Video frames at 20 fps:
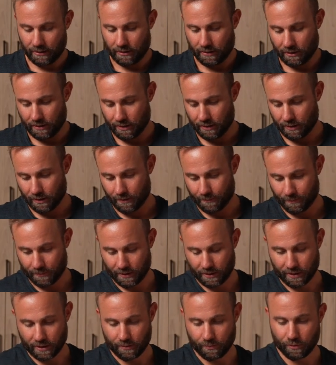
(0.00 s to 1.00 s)

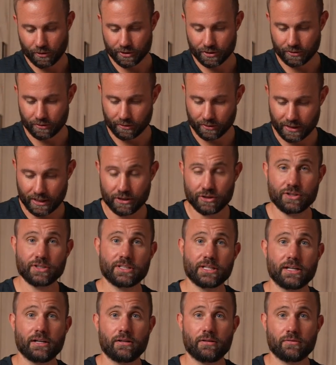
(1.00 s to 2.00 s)
a commercial kitchen
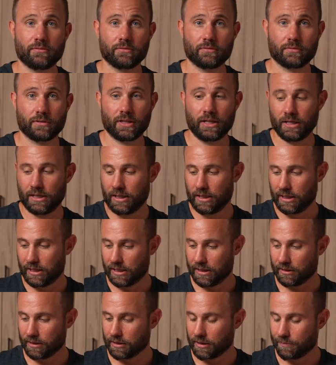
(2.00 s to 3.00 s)
scale
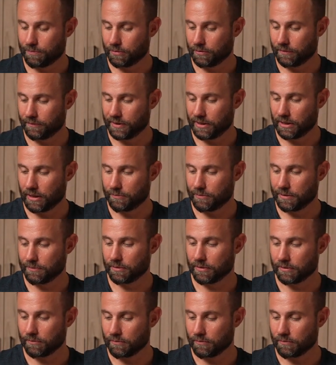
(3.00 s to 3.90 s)
and a couple of the Hummingbird